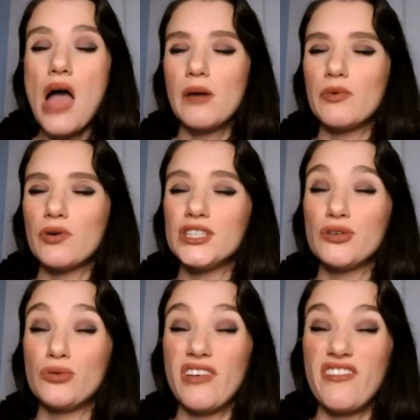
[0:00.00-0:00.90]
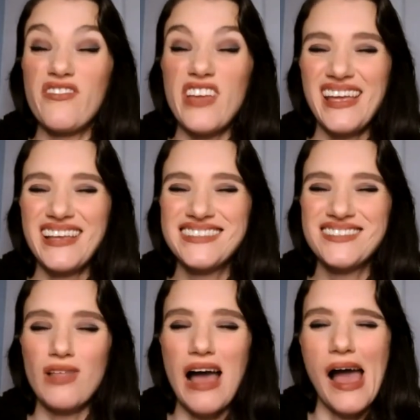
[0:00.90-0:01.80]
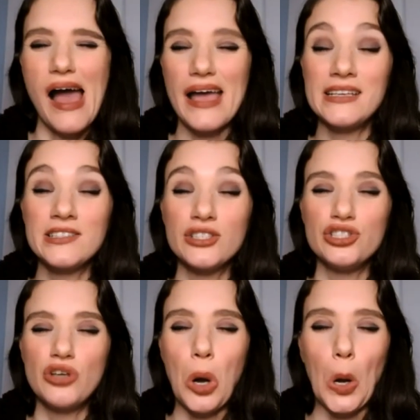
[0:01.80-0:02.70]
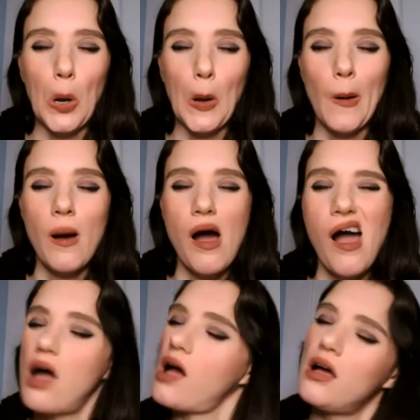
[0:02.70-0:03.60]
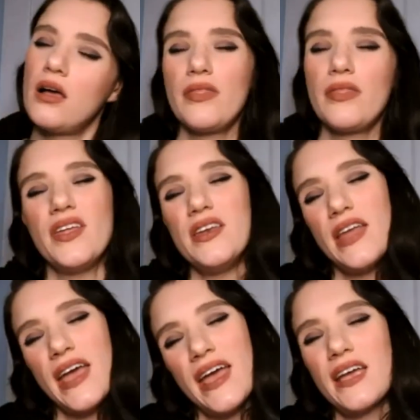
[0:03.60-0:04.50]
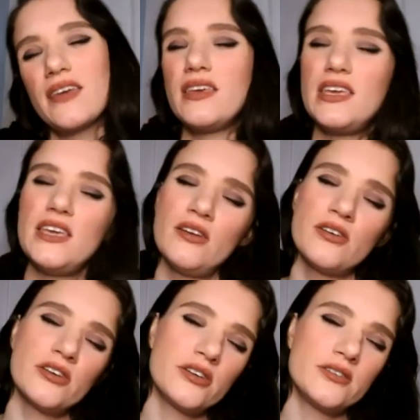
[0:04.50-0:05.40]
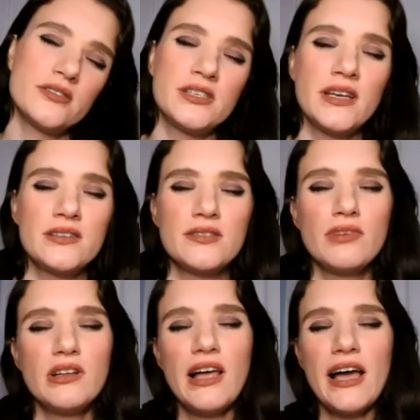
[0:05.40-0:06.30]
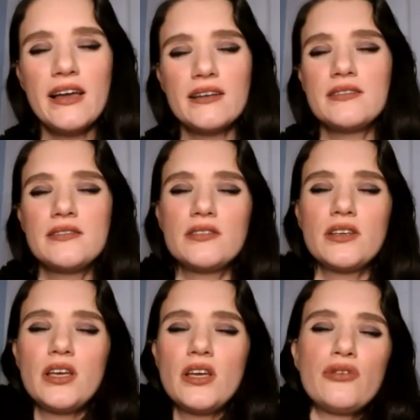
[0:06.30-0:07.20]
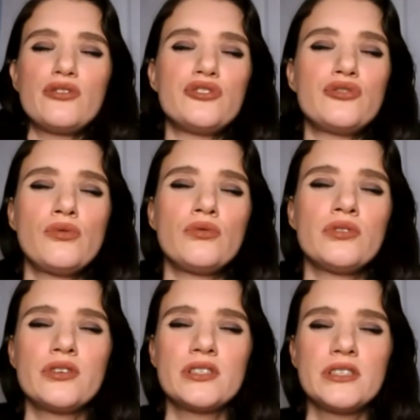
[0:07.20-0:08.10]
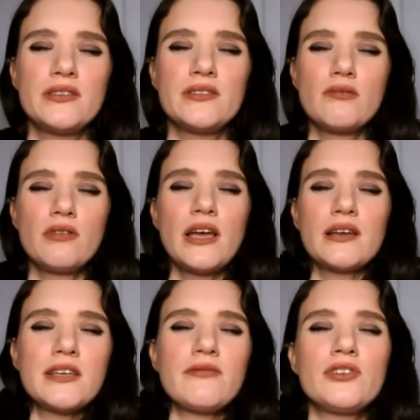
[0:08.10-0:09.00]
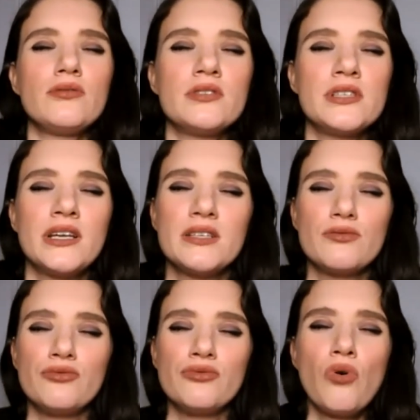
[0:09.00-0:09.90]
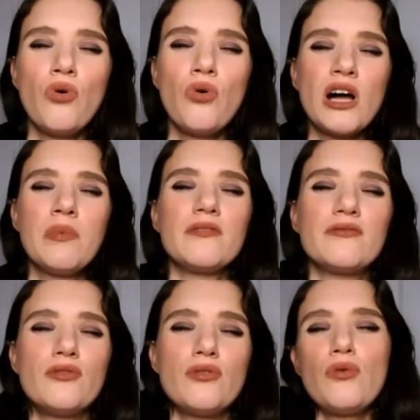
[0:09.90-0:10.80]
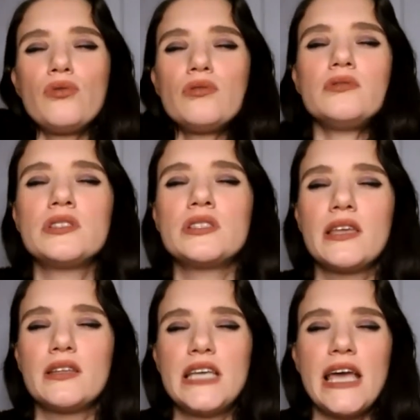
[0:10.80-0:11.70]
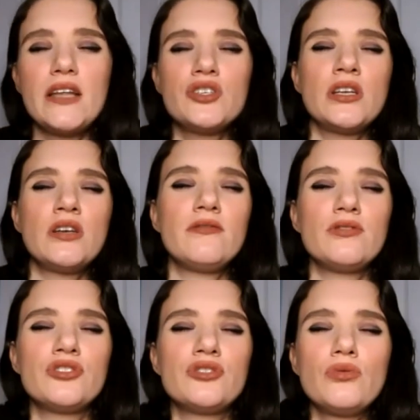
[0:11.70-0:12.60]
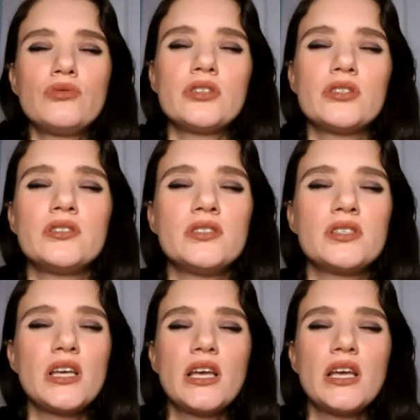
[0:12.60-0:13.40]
and we're going to go to the face, so the eyes, the jaw, the neck, the ears, nice and relaxed, shoulders nice and relaxed, give your shoulders a nice roll, a couple of rolls, get the tension out of the shoulders,